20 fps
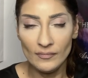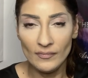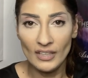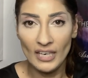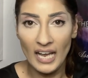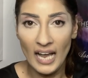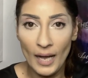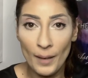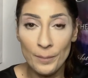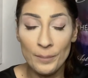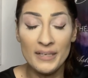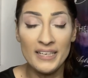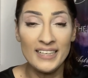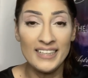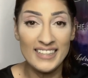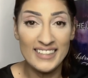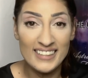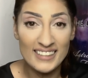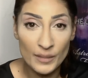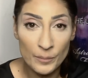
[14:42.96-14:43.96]
happening
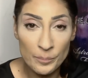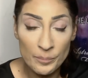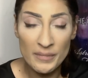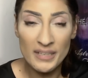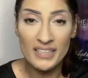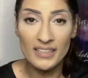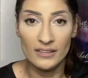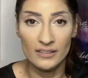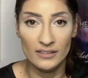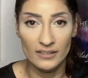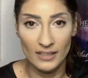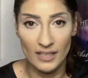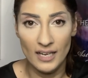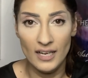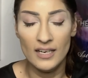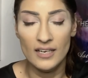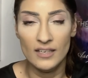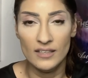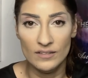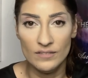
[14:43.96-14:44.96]
in the middle
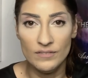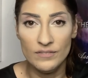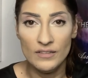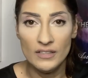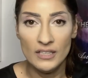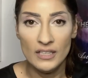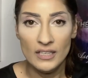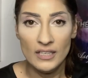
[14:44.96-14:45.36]
of